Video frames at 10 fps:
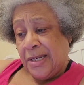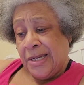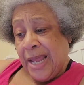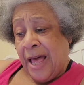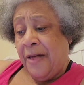
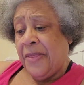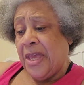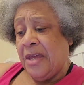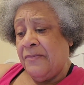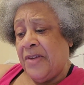Now
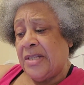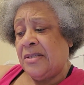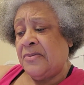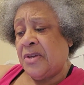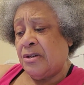they
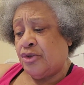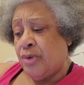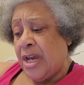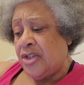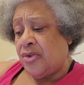invested their
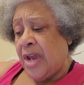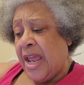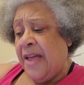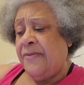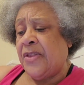treasure
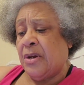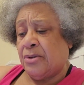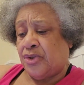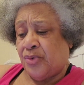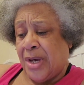and
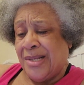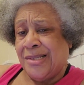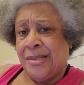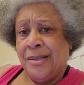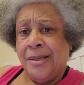their
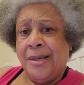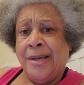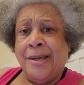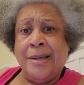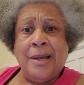trust
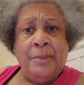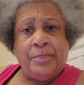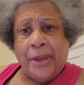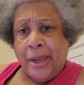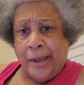in a
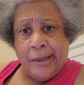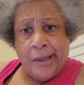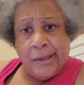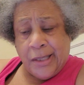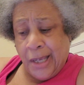
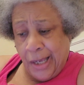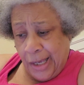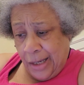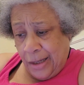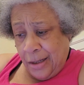pagan
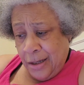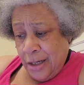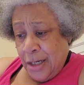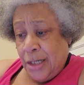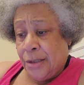king.
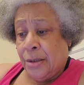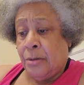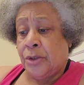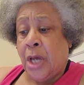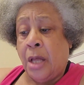
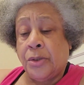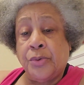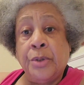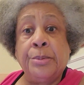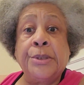Don't y'all
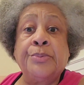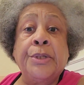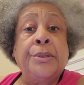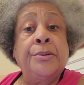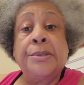trip, because
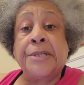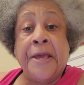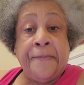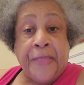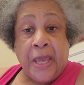we do the
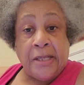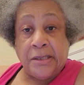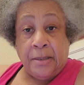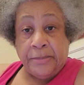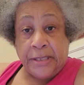same thing
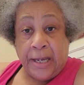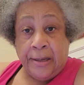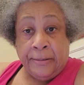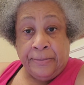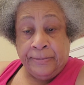
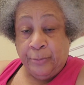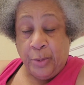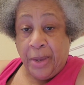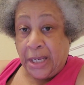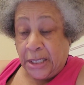sometimes.
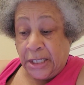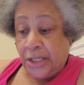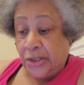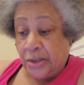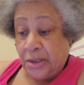We make
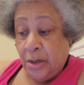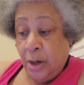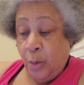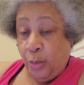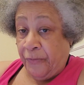allegiance
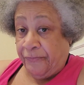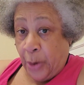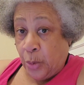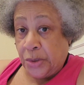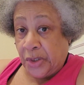with
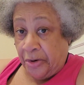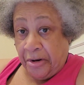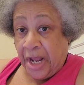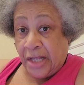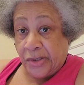folks that
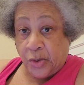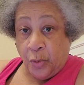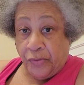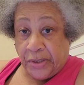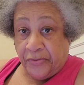are not
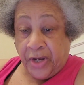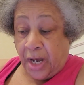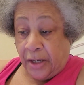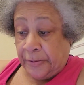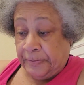servants of
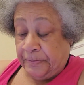God.